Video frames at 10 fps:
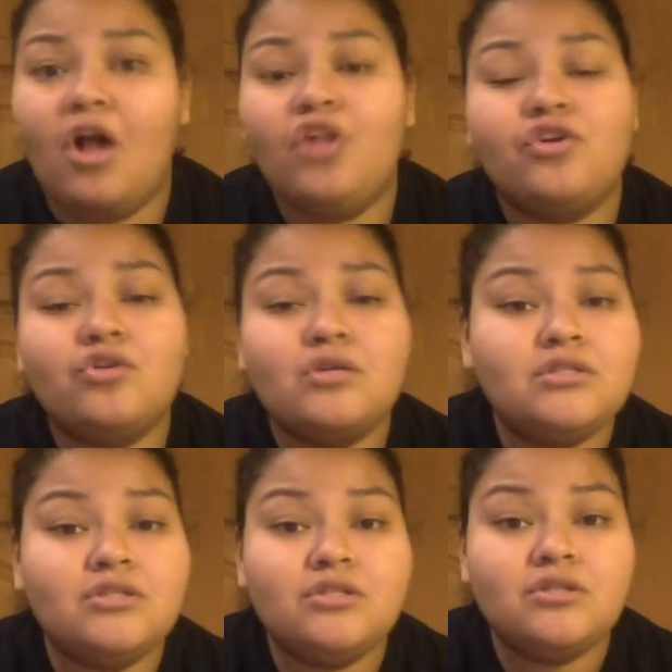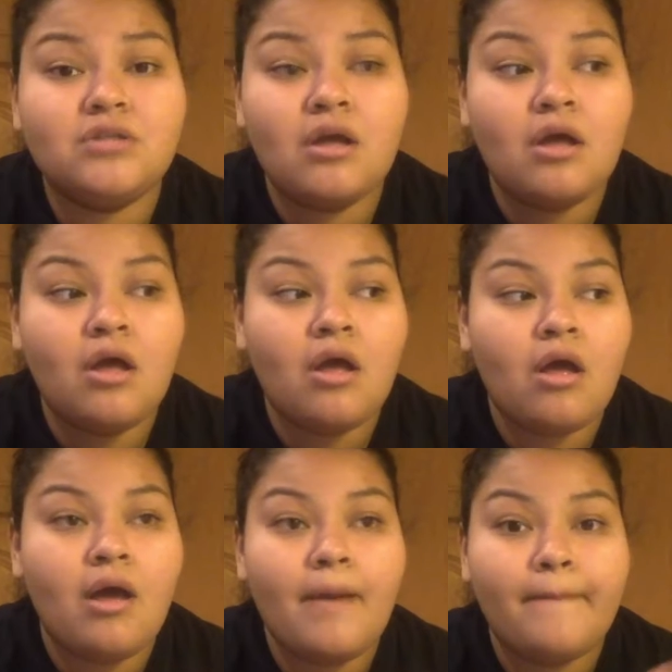color is just
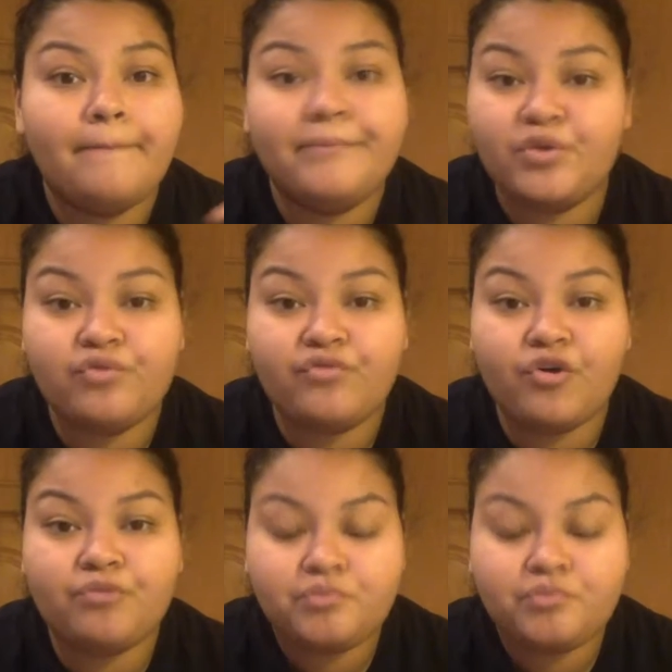beautiful.